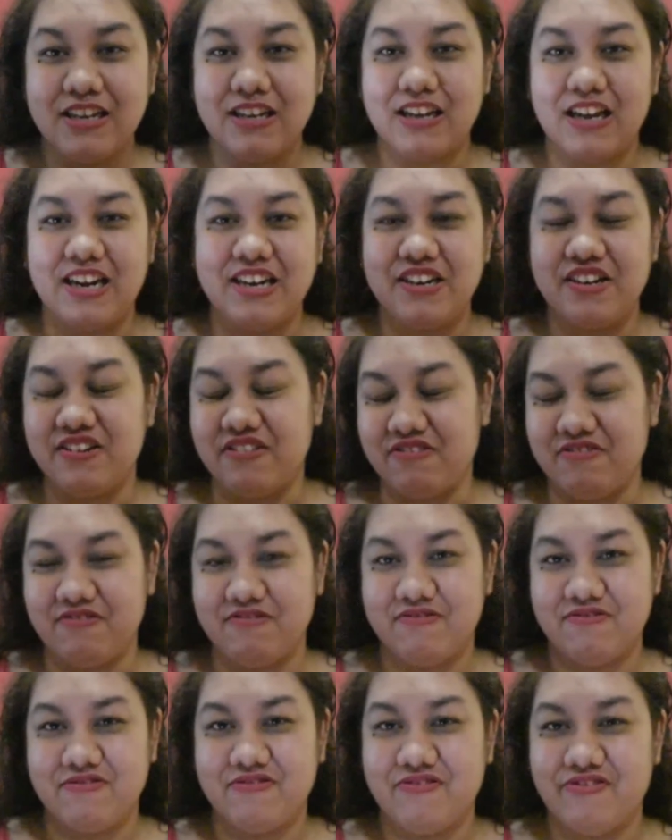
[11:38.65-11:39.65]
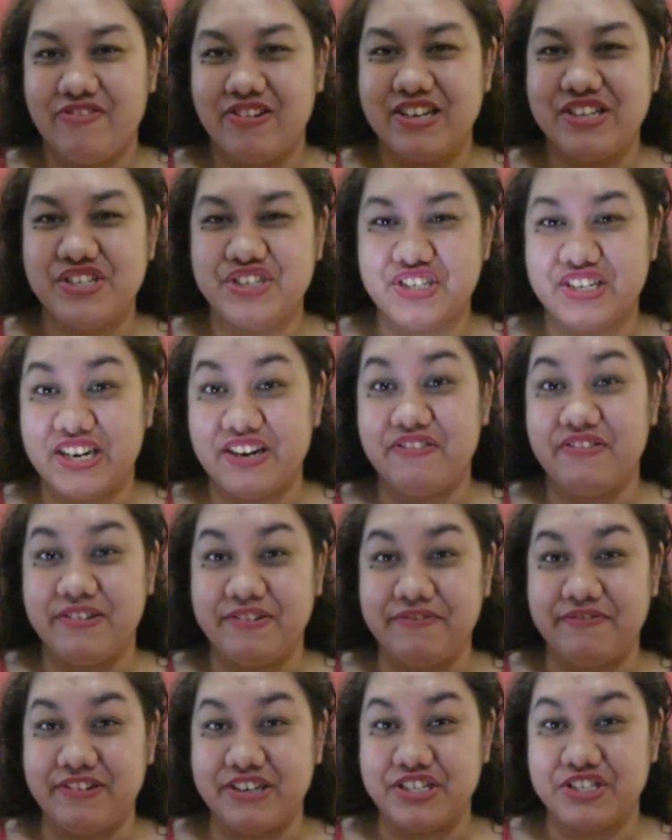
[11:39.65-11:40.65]
I know, what a generic
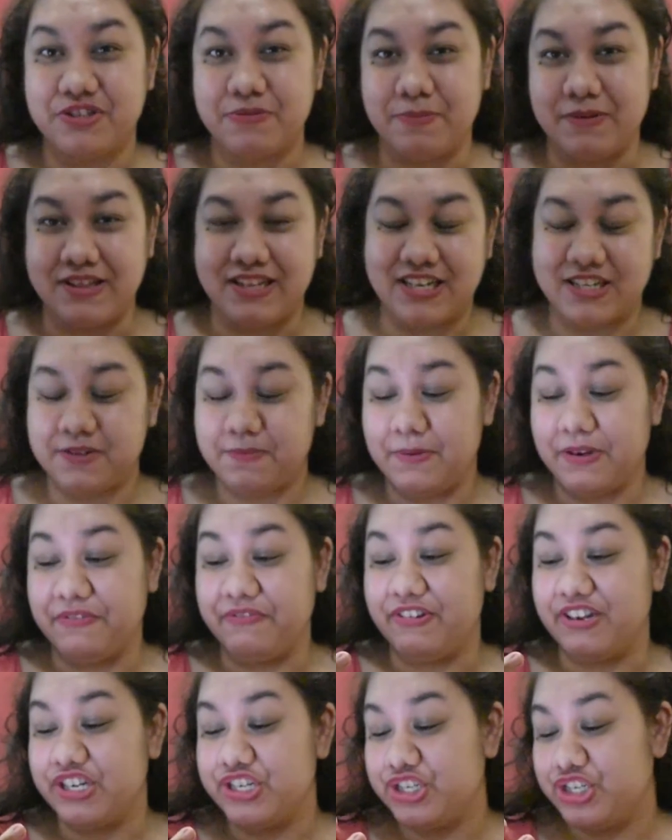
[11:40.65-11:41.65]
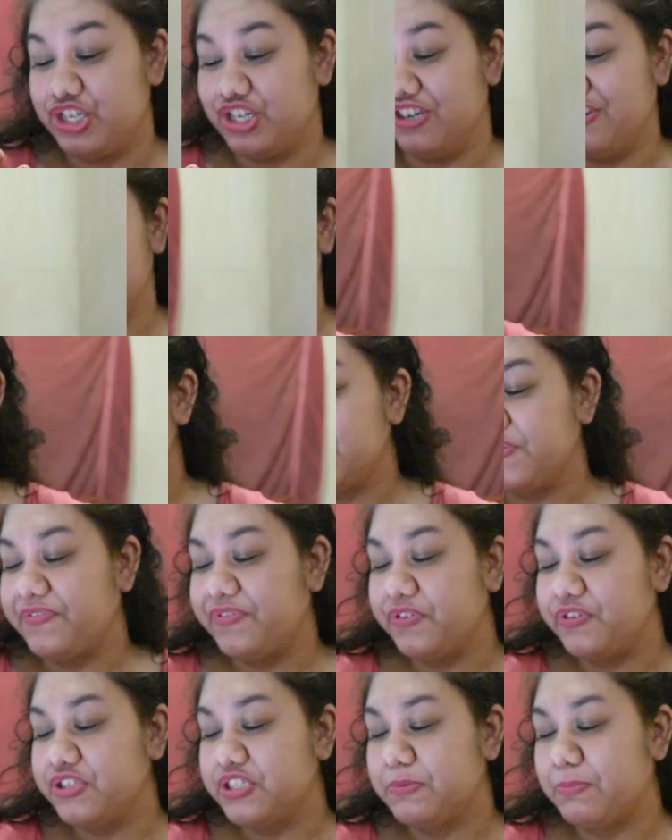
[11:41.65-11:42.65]
wish, but that's my wish. What is the
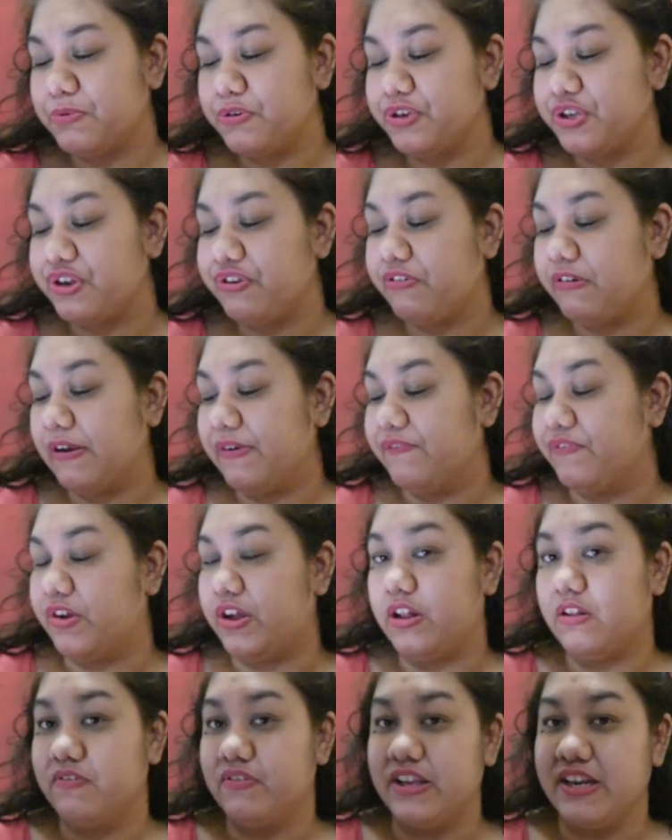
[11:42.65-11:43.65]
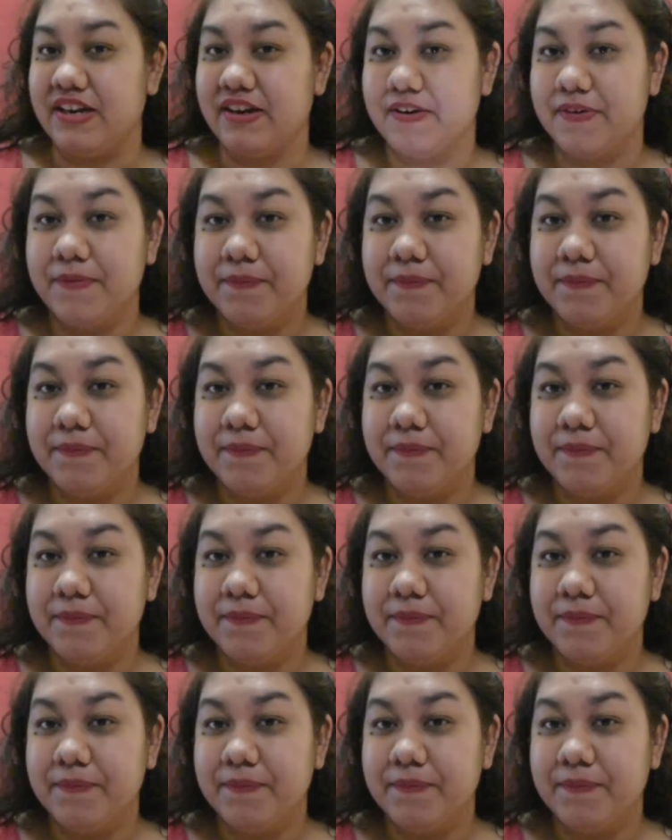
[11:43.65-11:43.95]
first sport you were involved in?